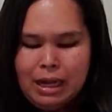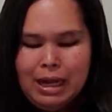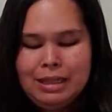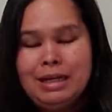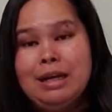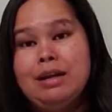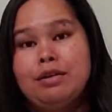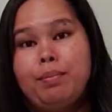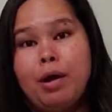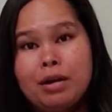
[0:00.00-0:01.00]
And then
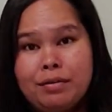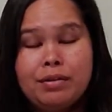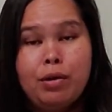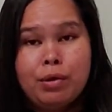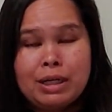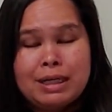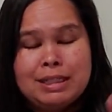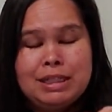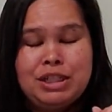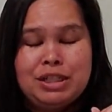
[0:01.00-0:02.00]
another part of the
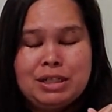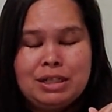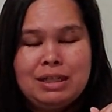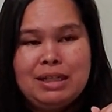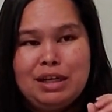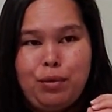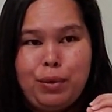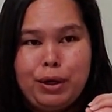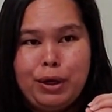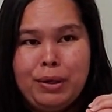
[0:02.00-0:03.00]
organization thing
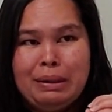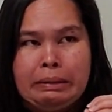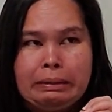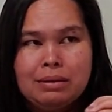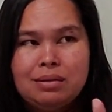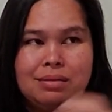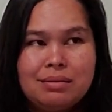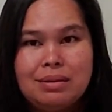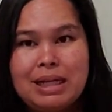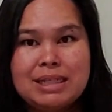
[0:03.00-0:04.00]

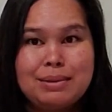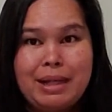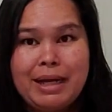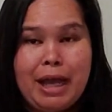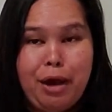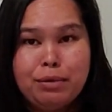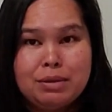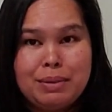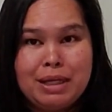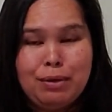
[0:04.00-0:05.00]
that's like
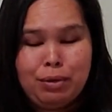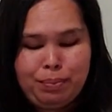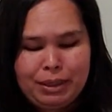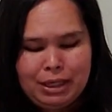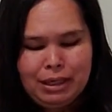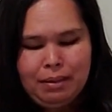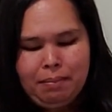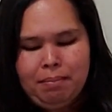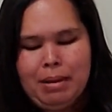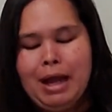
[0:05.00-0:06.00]
helped me would be
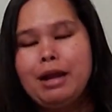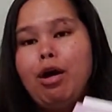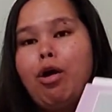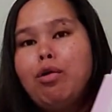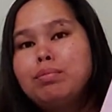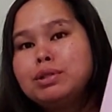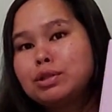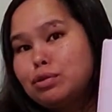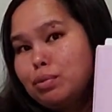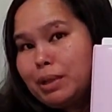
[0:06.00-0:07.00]
my
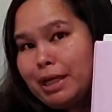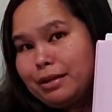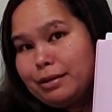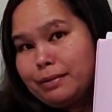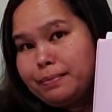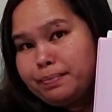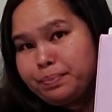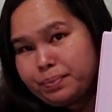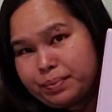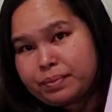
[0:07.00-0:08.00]
homeschool planner.
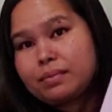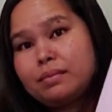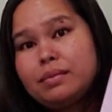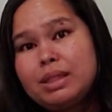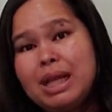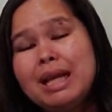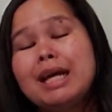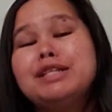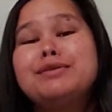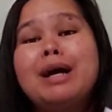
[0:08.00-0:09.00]
And
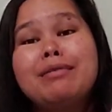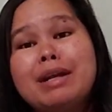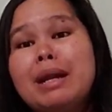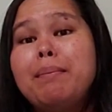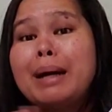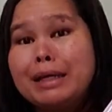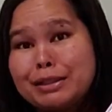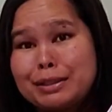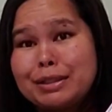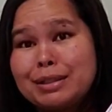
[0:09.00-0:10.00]
I do have it in a
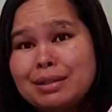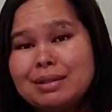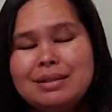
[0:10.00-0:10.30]
binder.